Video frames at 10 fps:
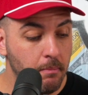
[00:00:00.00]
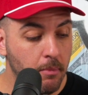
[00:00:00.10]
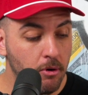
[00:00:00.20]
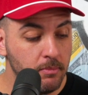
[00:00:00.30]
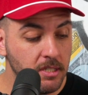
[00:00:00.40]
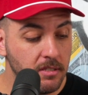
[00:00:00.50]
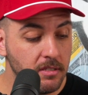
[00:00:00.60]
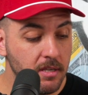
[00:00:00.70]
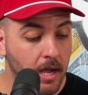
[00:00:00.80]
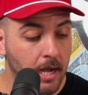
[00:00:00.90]

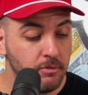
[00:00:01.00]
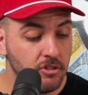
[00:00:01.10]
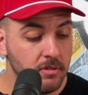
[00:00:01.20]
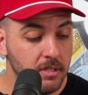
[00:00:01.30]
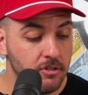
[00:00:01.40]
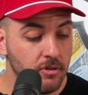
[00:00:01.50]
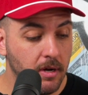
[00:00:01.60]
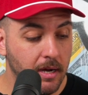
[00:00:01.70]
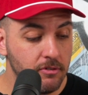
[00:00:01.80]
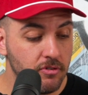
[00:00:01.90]
moments, optional intro,
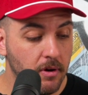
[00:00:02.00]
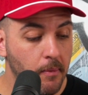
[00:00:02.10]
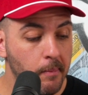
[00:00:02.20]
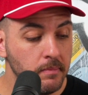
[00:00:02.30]
outro.